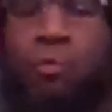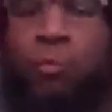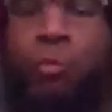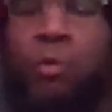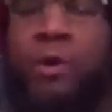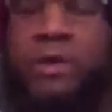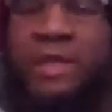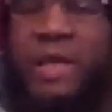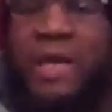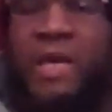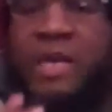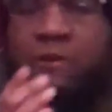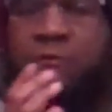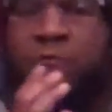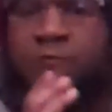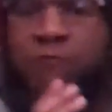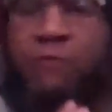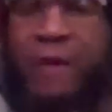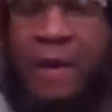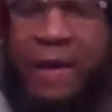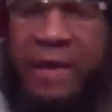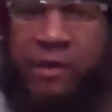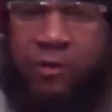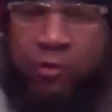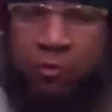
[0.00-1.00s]
what a
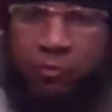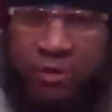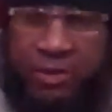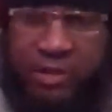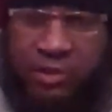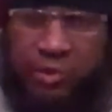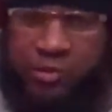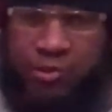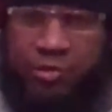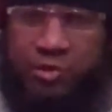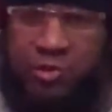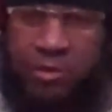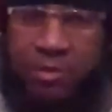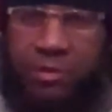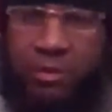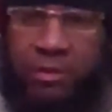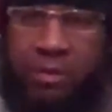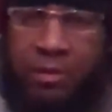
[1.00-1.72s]
fighter is